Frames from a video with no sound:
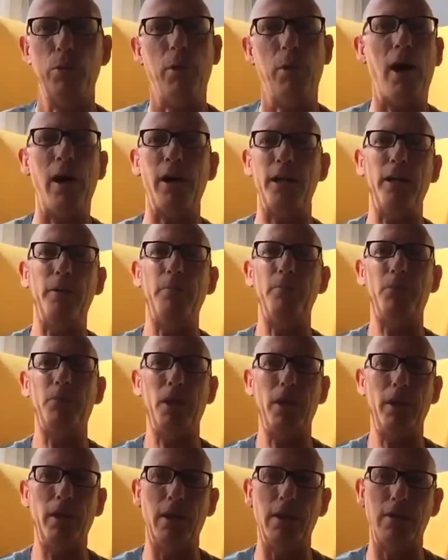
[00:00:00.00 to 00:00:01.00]
your body
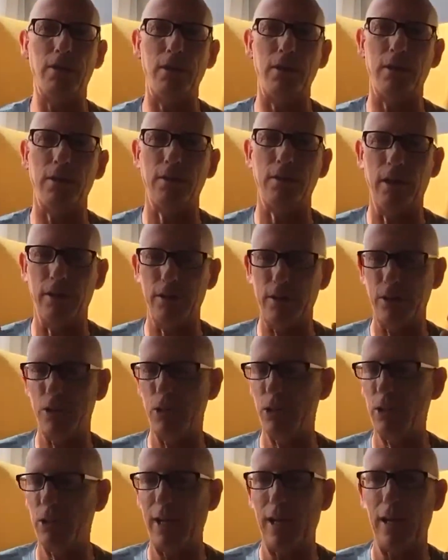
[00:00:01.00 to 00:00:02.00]
and to
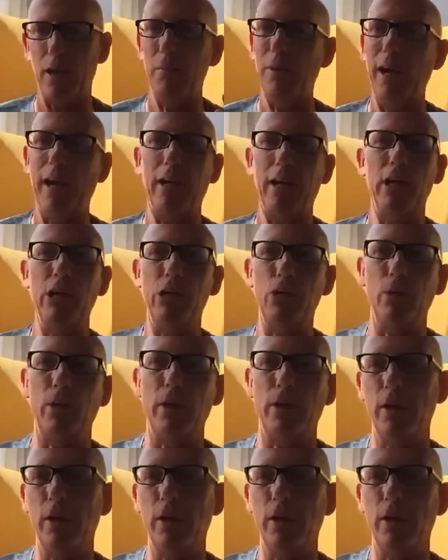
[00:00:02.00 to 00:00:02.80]
just get it back into